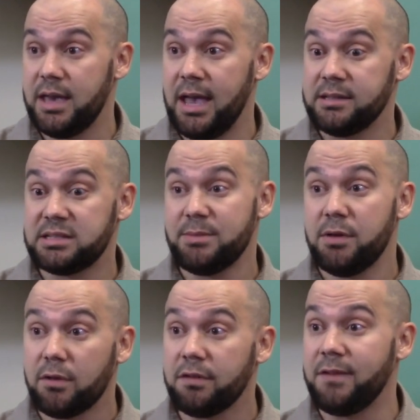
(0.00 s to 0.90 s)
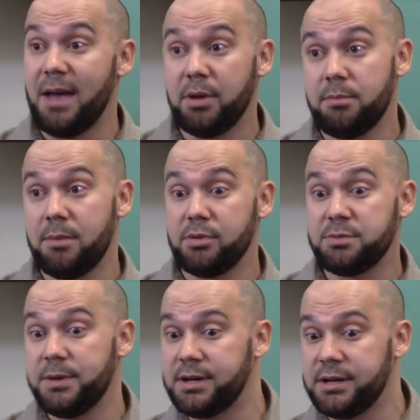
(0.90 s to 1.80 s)
and some of our family members
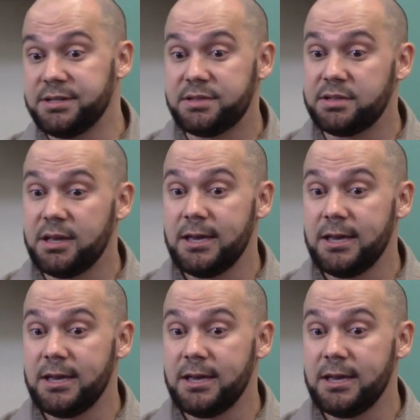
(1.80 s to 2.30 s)
because,